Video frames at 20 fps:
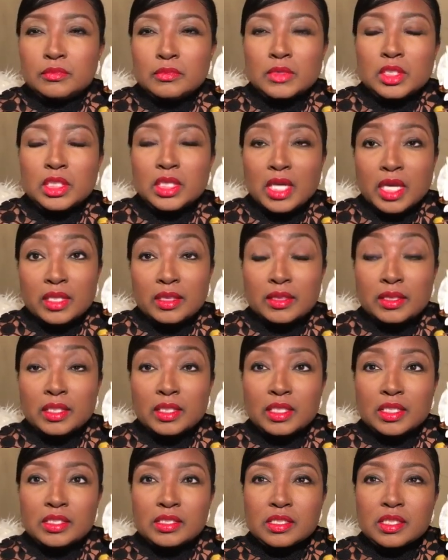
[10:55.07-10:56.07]
Yeah,
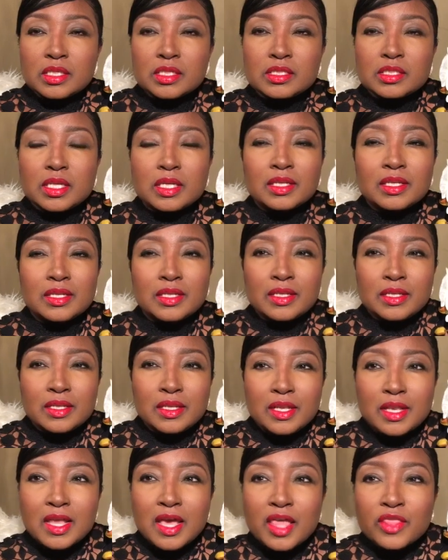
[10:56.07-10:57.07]
this is
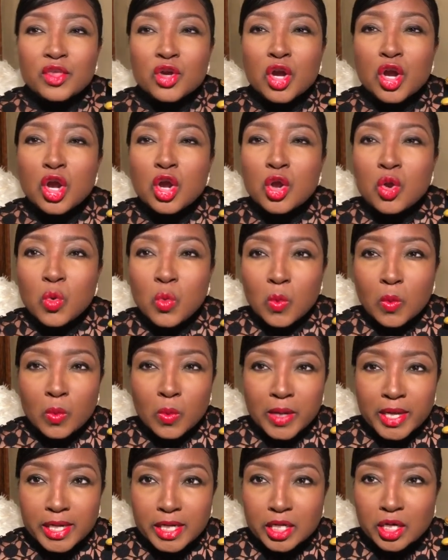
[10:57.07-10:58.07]
another
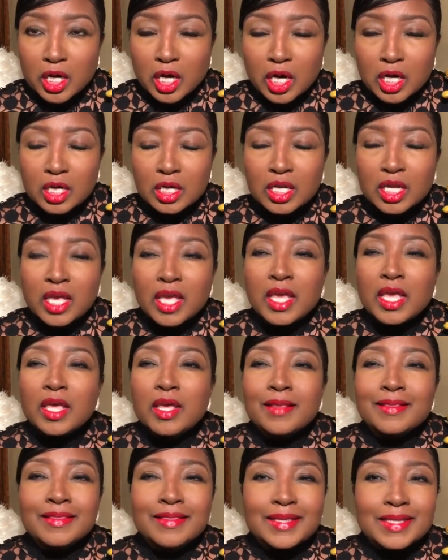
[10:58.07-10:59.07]
winner.
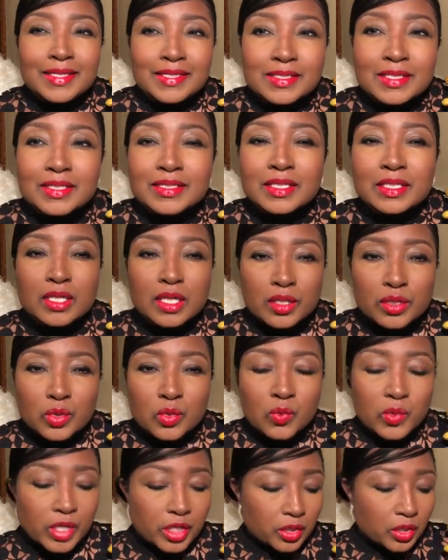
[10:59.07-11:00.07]
This is another
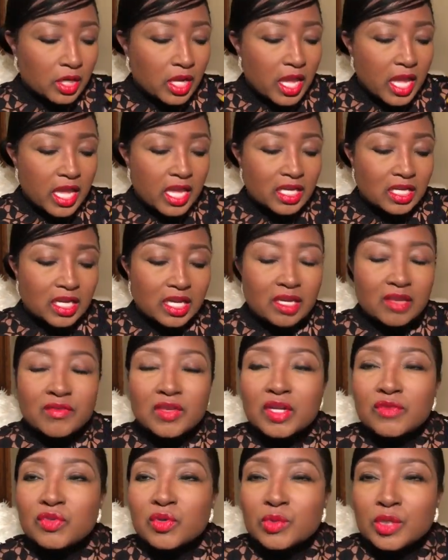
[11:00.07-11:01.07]
winner. And even
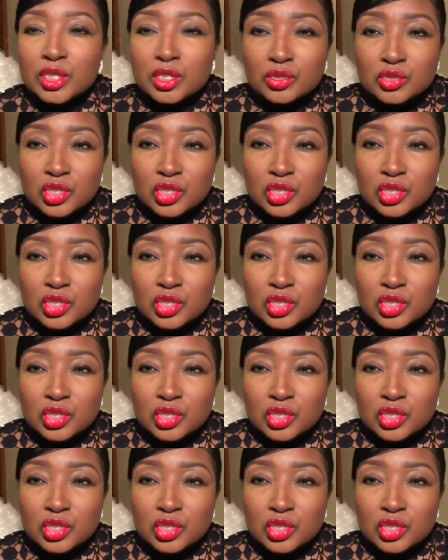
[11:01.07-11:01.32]
if you wanted to